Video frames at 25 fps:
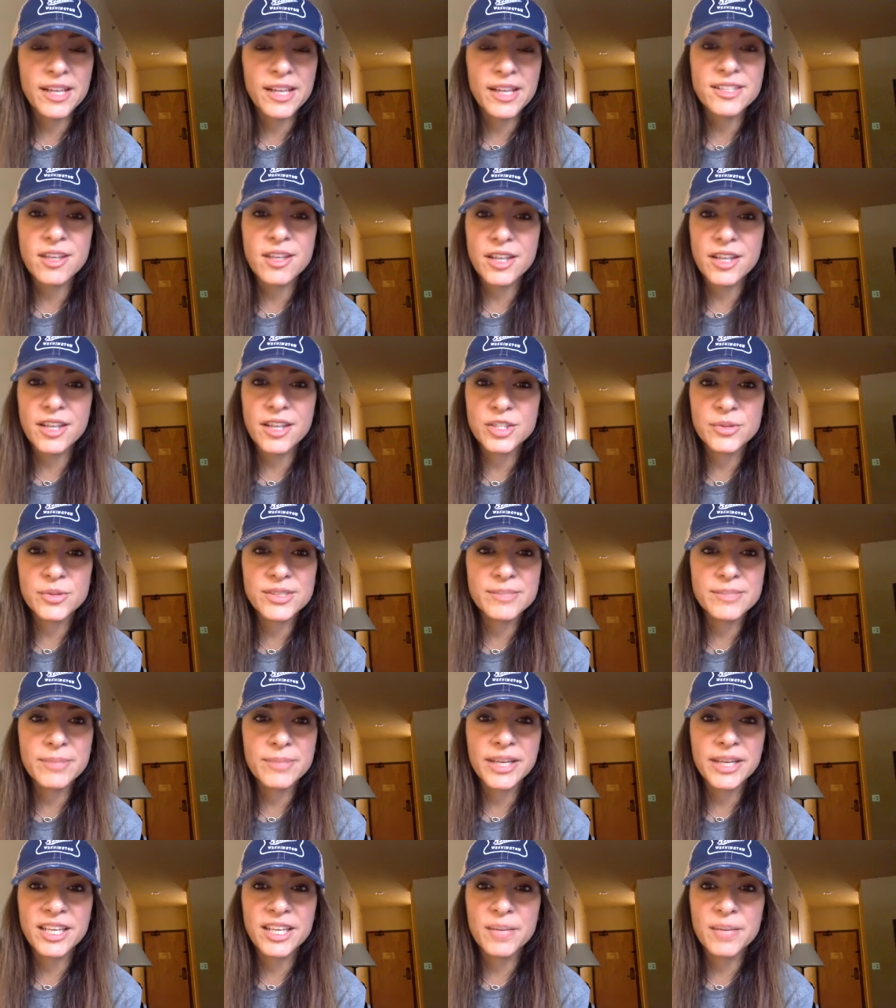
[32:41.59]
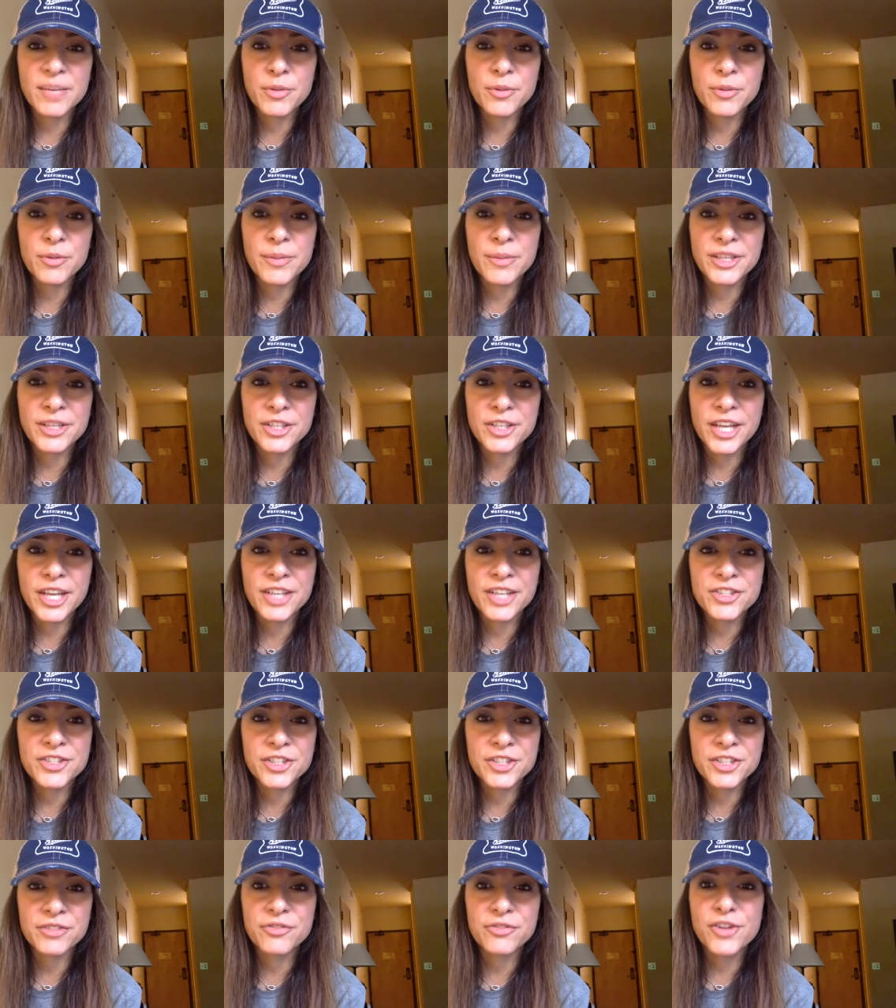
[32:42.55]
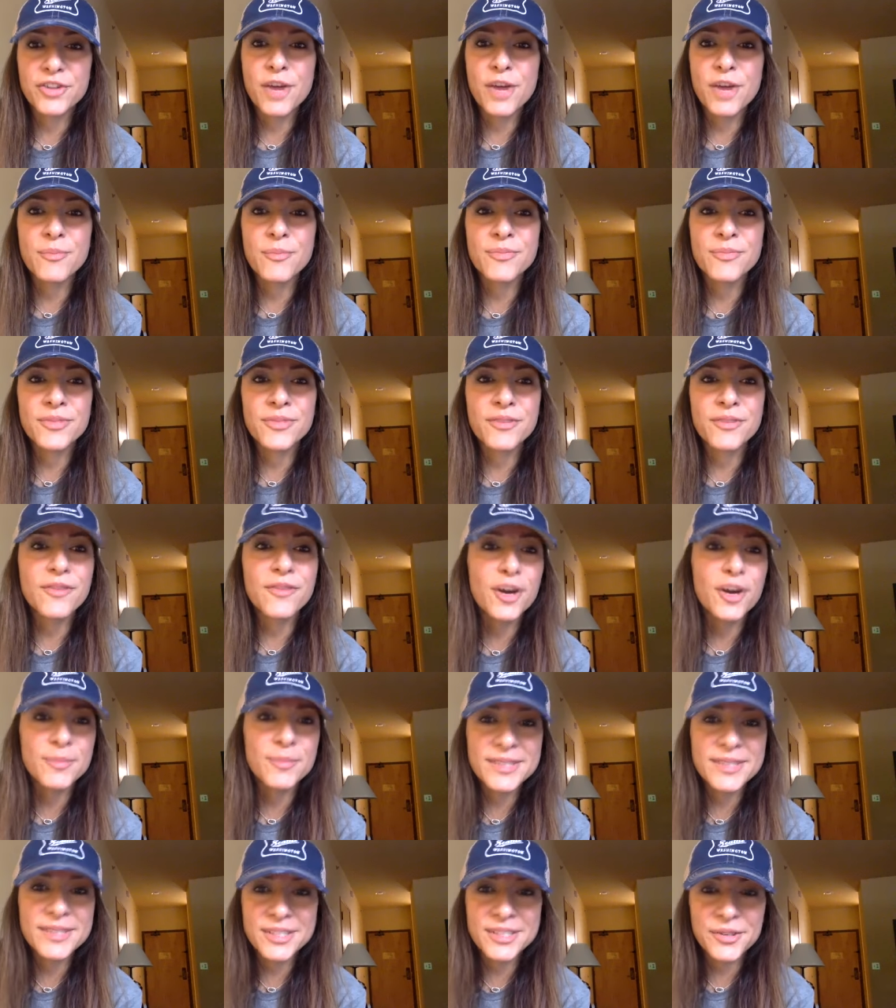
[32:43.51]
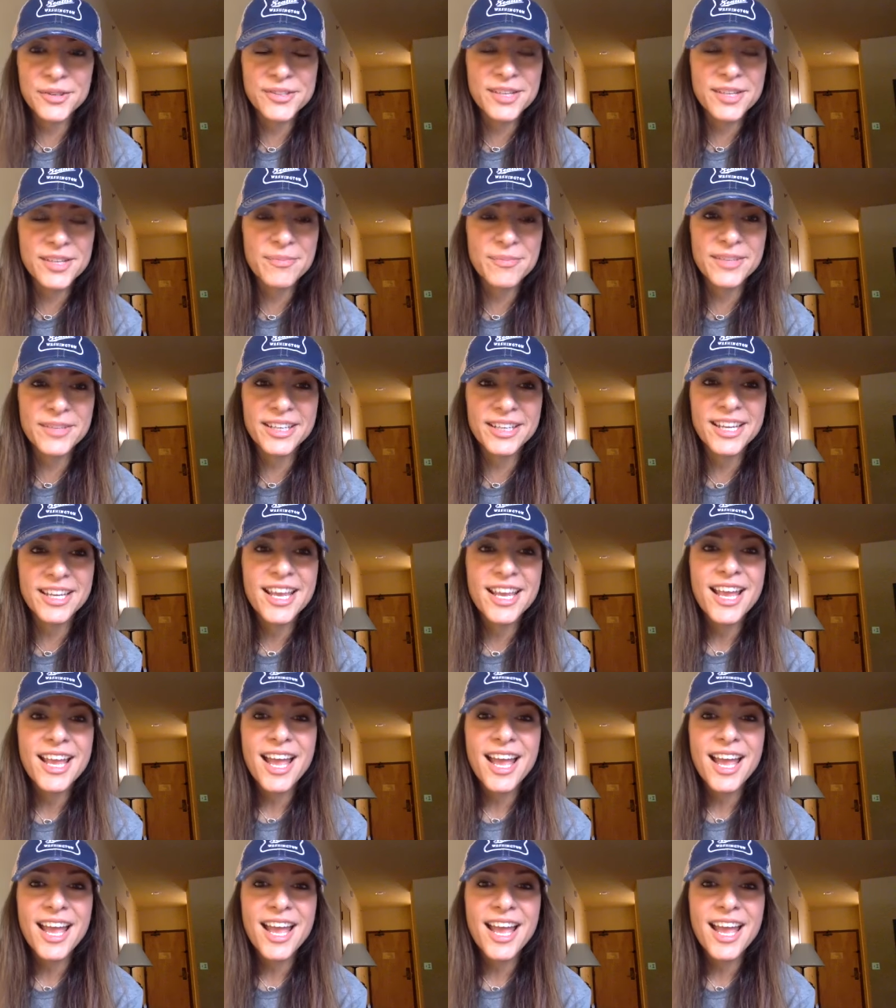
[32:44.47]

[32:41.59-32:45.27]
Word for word: I saw that she was picking up her medication from the pharmacy or something.